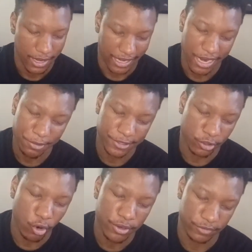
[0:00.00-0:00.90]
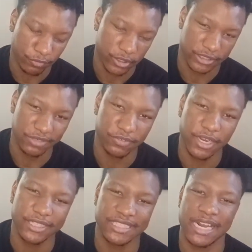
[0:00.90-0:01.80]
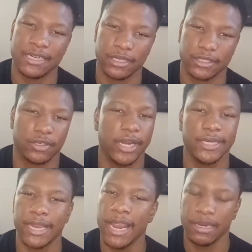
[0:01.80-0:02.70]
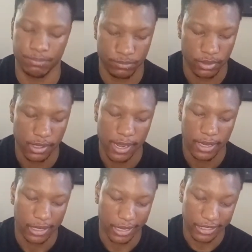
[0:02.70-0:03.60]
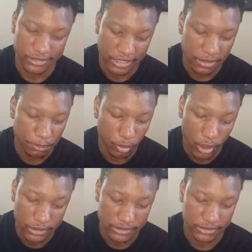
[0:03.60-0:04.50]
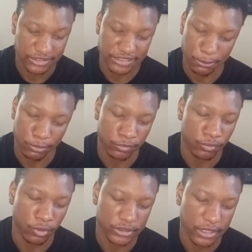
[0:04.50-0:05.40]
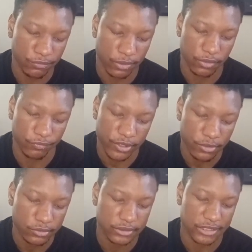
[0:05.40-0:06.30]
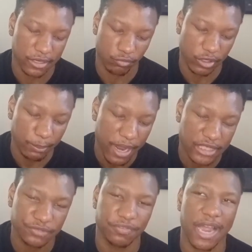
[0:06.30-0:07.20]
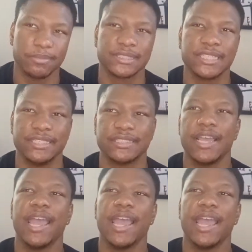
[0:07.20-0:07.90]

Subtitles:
Aaron Gordon for the Denver Nuggets had another great game. 18 points, 7 from 14 from the field, 10 rebounds, 5 assists.